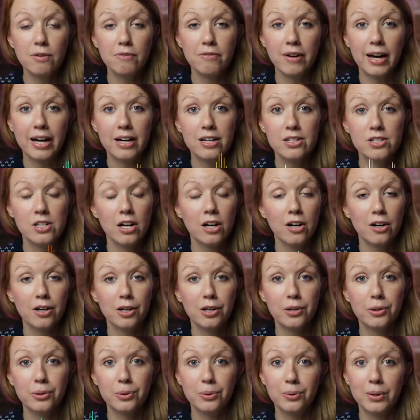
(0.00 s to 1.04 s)
effects are
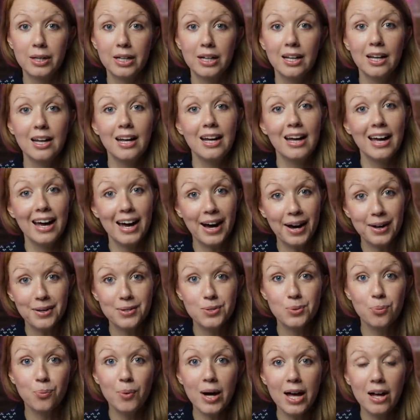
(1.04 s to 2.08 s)
included
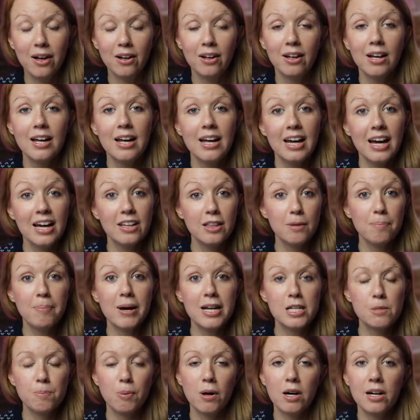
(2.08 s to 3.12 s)
as well. And the
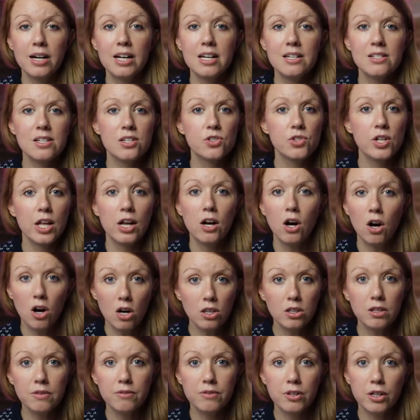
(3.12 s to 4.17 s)
best part is, is that
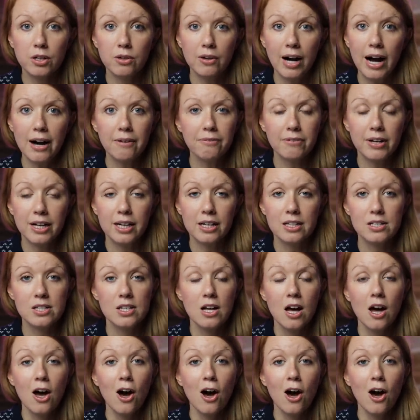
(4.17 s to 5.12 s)
all of the graphics